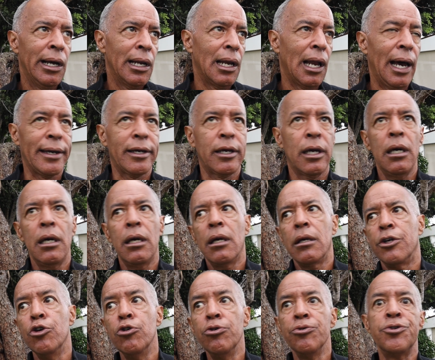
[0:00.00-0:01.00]
like
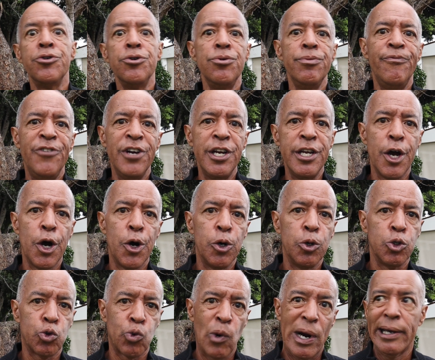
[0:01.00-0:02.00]
YouTube
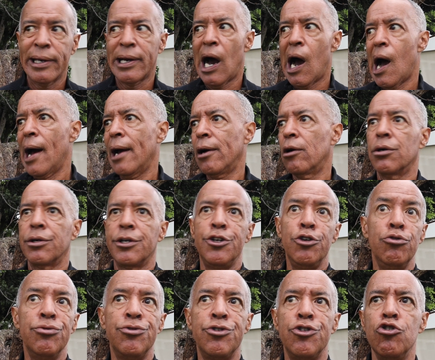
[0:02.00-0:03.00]
videos rank high on
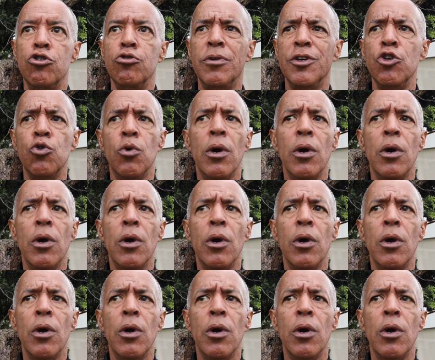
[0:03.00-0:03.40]
YouTube,